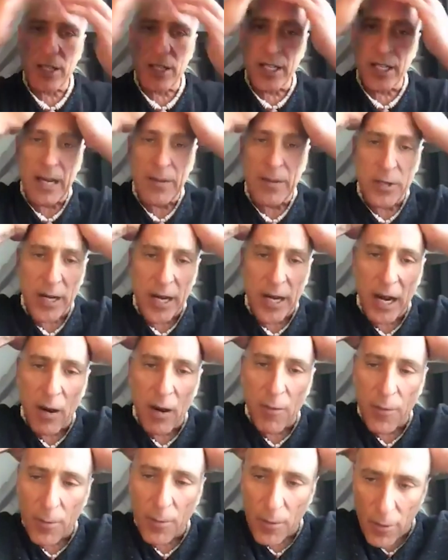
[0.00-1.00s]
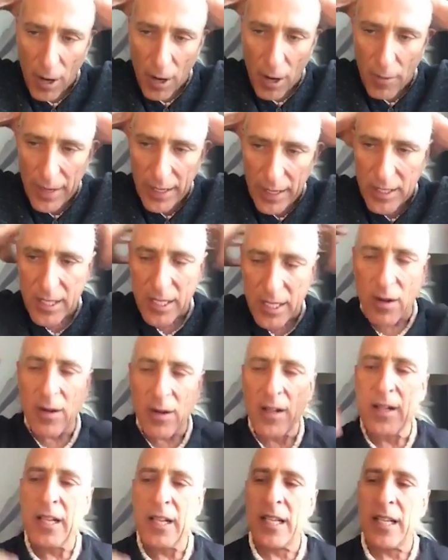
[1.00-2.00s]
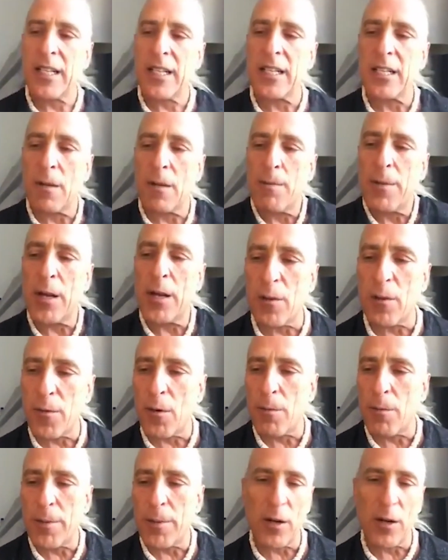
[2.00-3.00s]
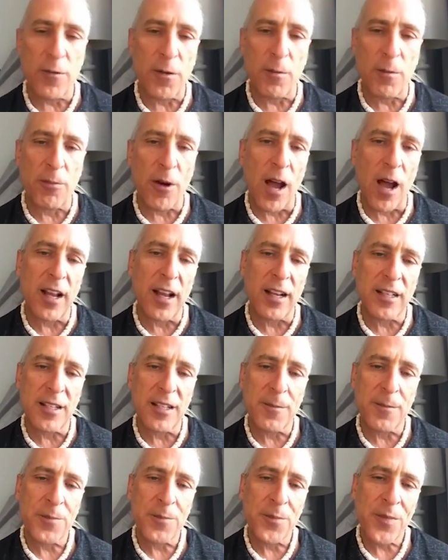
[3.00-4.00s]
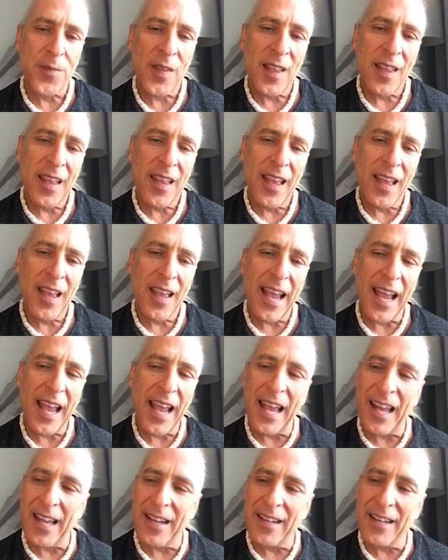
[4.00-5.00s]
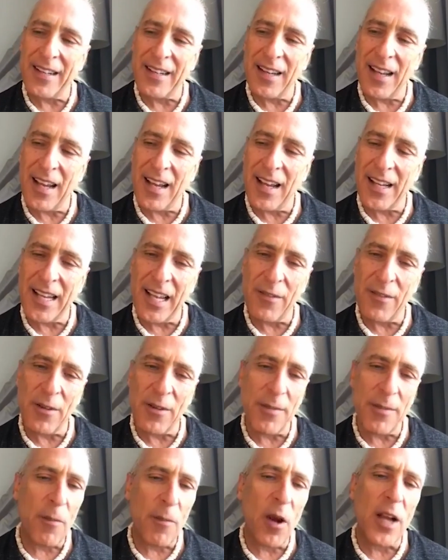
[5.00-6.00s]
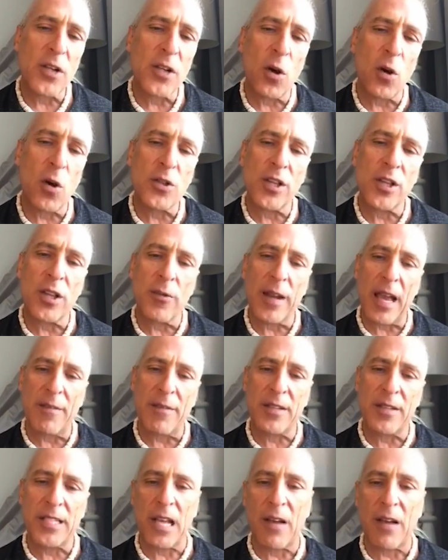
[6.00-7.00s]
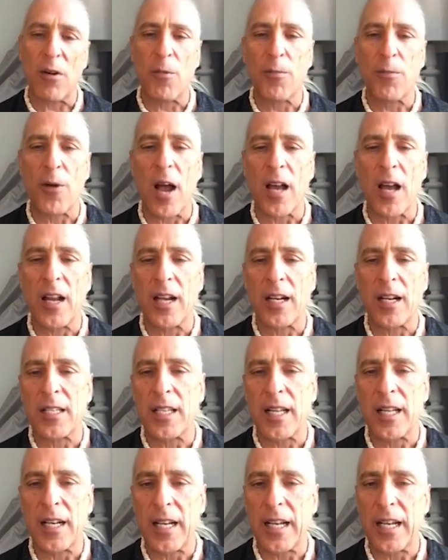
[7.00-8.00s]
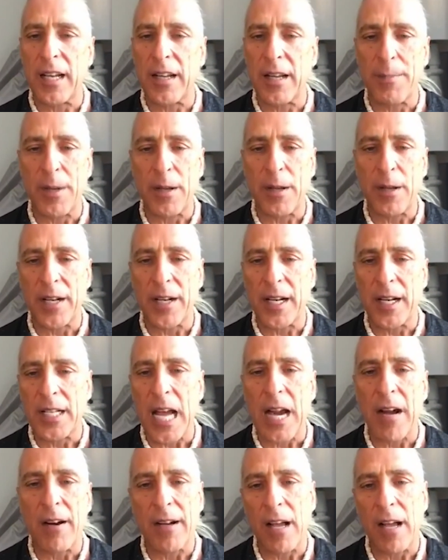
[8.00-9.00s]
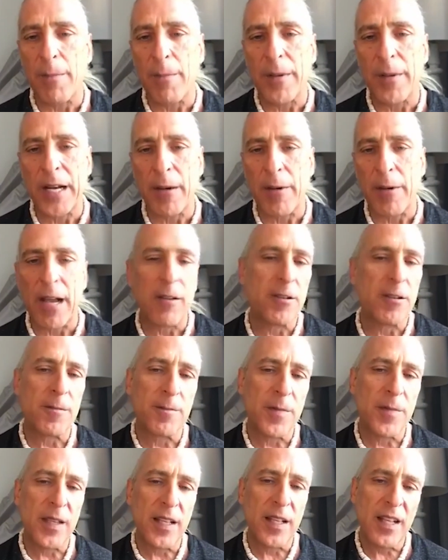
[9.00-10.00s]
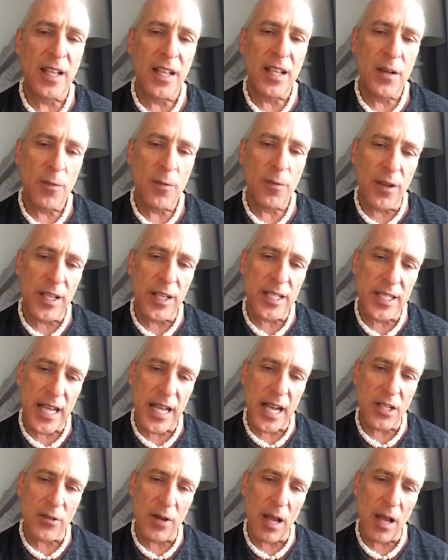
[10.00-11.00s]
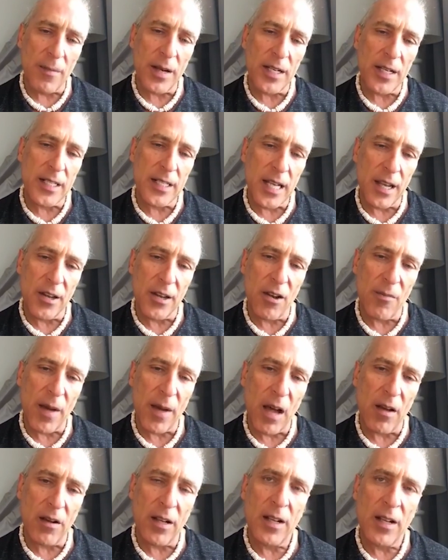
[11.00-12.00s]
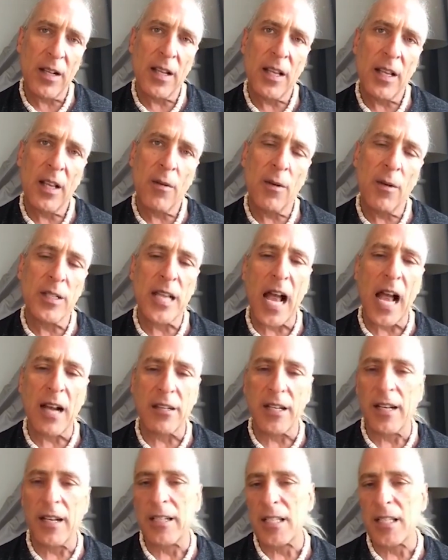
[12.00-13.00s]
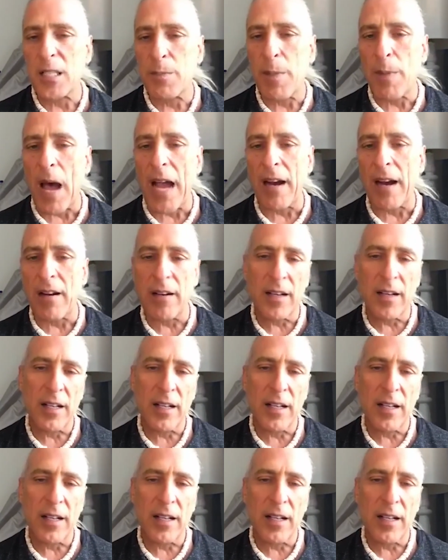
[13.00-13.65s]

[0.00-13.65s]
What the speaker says: keeps your hair from growing. So just a beautiful, beautiful product. And again, remember I told you that we have several products that you could build an entire company around. Well, this next one I'm going to tell you about was actually inspired,